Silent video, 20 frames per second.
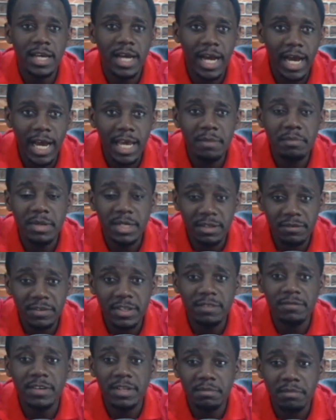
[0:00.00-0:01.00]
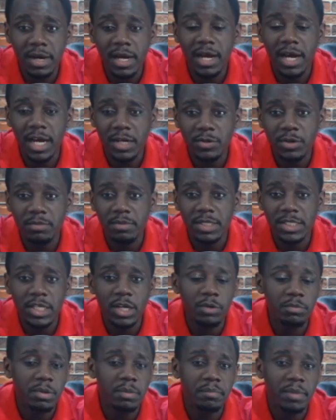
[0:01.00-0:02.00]
I believe even Anton Martial
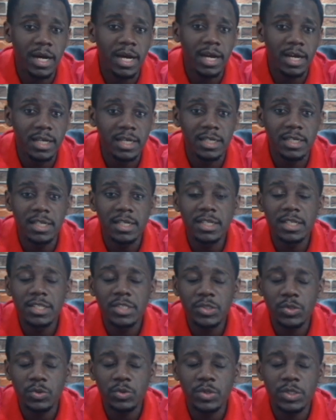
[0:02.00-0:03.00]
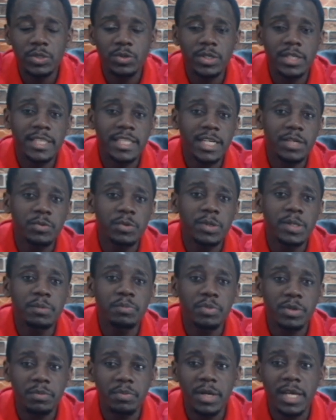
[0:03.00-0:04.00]
will be back. So to say that, really
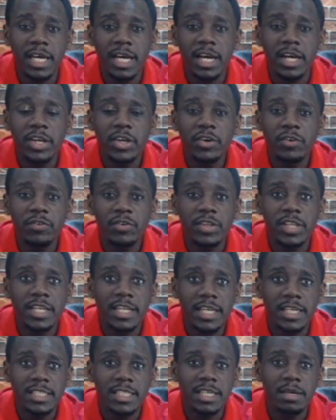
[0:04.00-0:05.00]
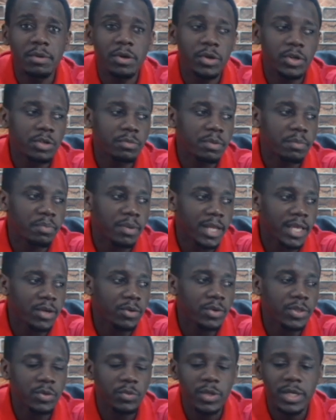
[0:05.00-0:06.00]
prepare for the next game you're going to be playing
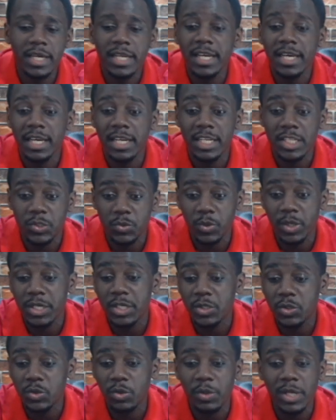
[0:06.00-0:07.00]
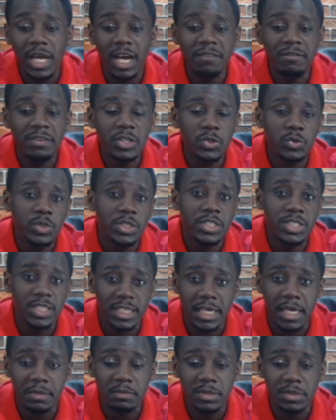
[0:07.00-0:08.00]
on the weekend against Reading. So we're having two easy
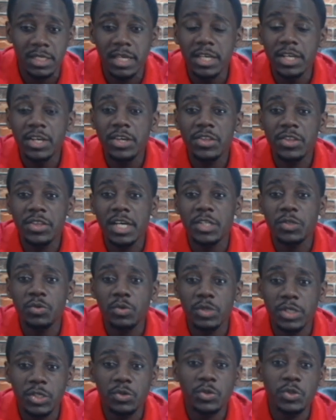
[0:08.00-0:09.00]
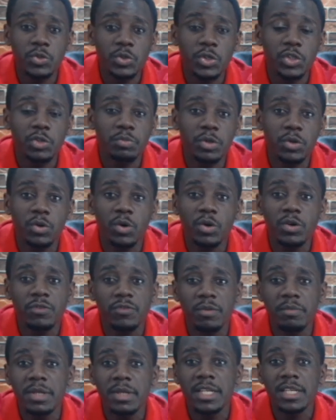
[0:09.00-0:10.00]
games that rotation is going to be called
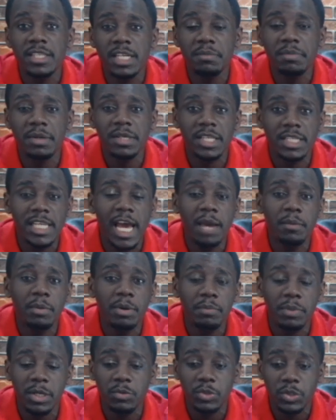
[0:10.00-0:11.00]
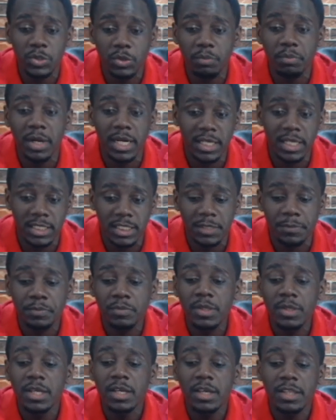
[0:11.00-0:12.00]
for, meaning that by the time we play Crystal Palace,
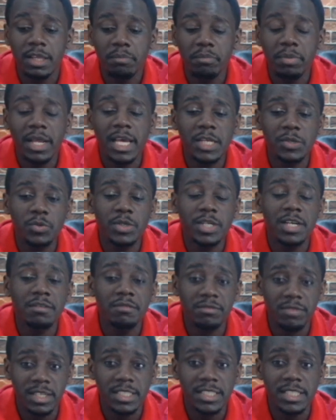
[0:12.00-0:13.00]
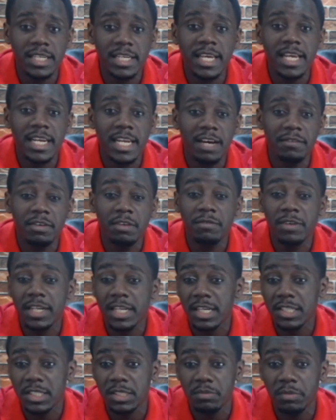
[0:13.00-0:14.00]
the players would have rested enough. Even
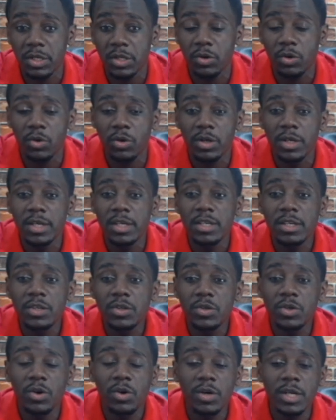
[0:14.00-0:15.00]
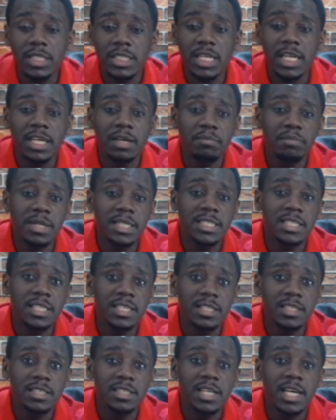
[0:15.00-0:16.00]
Casemiro, you know, it's like a blessing in
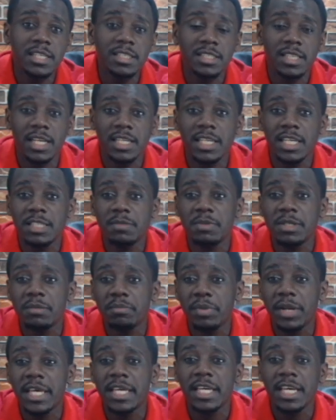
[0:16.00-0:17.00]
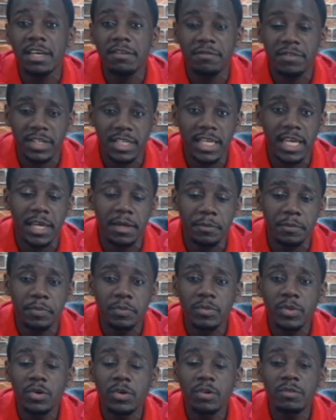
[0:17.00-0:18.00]
disguise that he has been playing every game
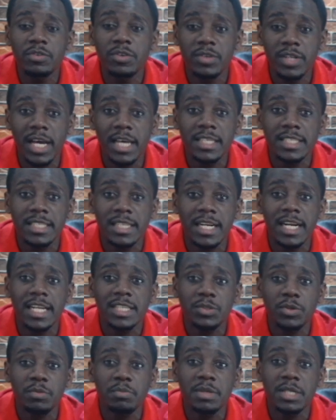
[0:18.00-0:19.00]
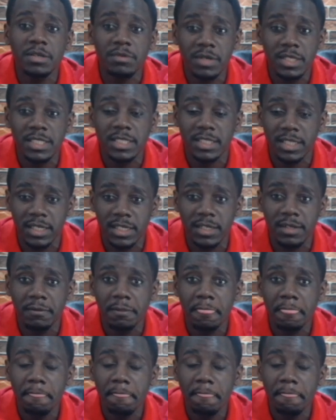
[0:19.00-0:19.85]
of United and has not been rested.